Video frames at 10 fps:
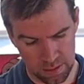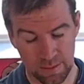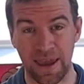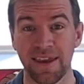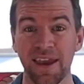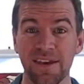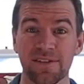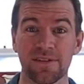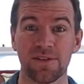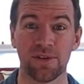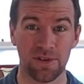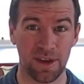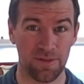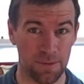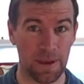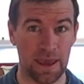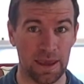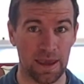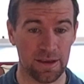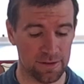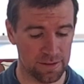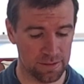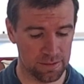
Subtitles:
Pancakes? You're looking for pancakes.